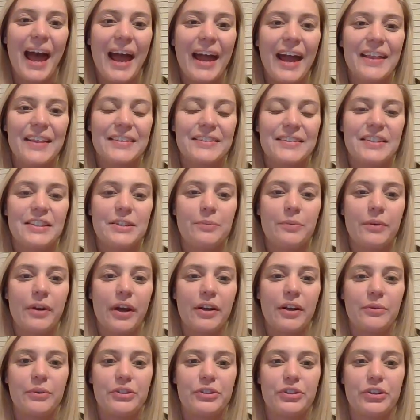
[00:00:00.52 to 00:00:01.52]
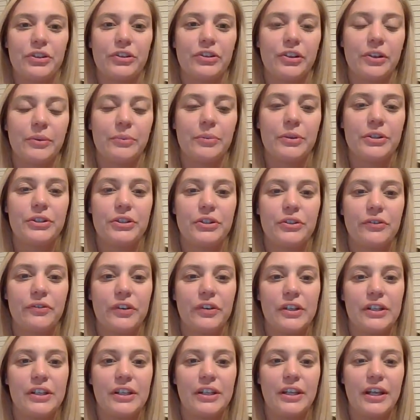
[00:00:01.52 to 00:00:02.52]
Hi, this is Brianna with journal number 2
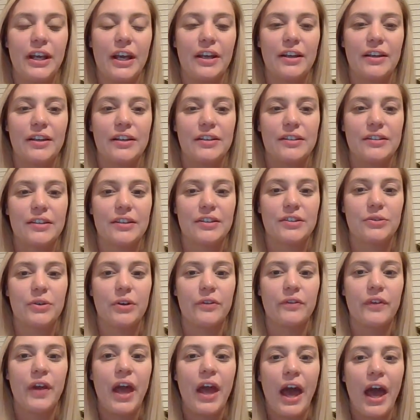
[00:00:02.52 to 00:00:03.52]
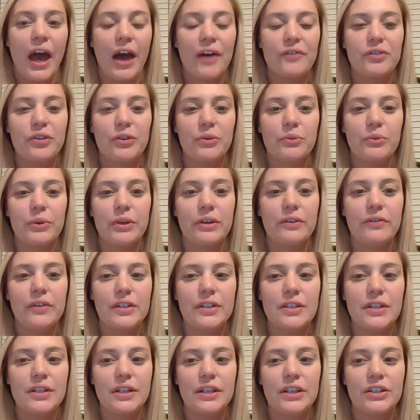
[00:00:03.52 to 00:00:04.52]
for ED 612. After
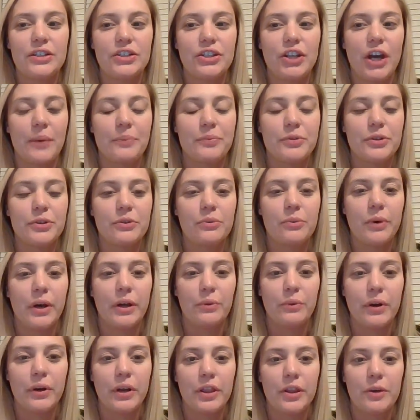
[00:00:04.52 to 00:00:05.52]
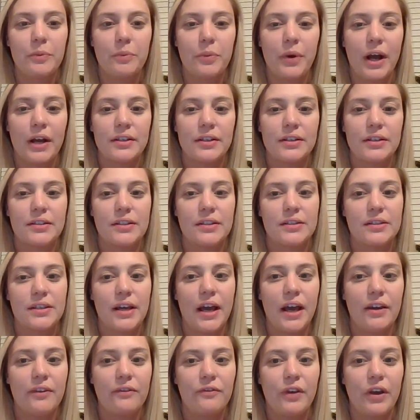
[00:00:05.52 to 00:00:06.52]
revisiting chapter 1, one of the practices
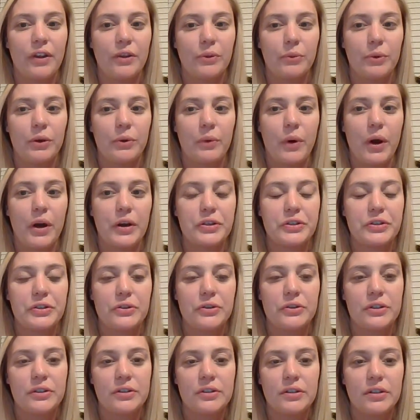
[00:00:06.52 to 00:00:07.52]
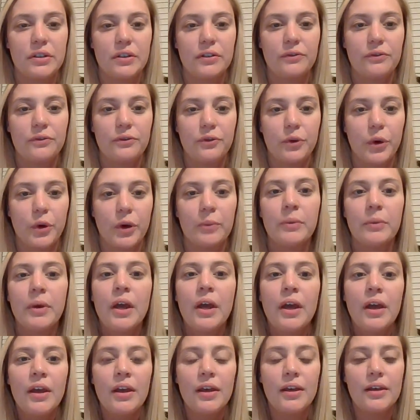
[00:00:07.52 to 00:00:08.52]
I found that requires students to conform
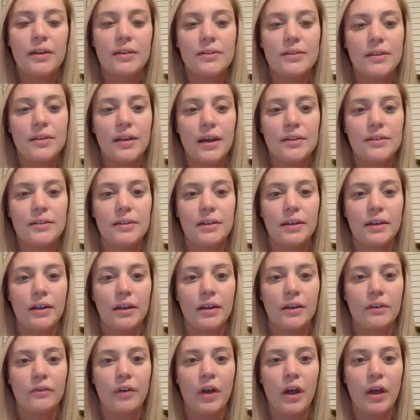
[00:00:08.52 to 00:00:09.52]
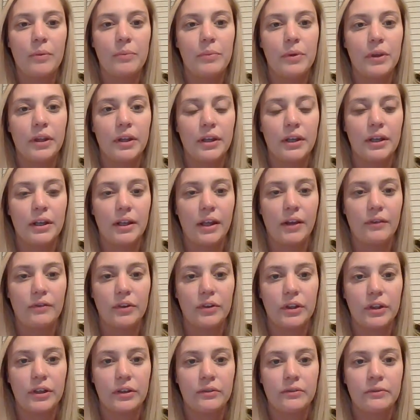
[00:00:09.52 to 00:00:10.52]
is the idea of ability
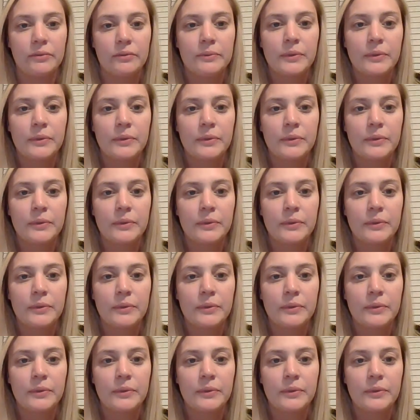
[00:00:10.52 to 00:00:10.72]
leveling.